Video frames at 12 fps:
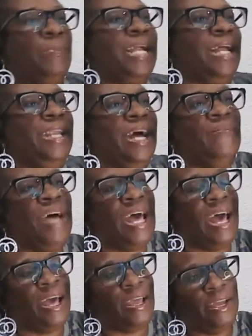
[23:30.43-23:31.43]
But I never
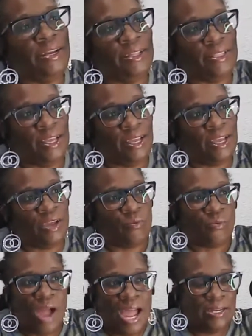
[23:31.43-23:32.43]
had anything
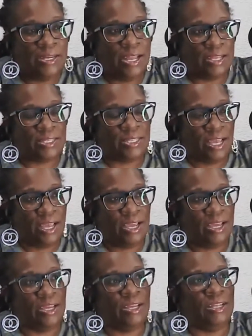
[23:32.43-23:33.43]
in writing that
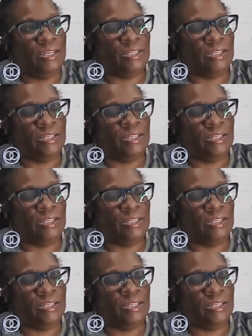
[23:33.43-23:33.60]
said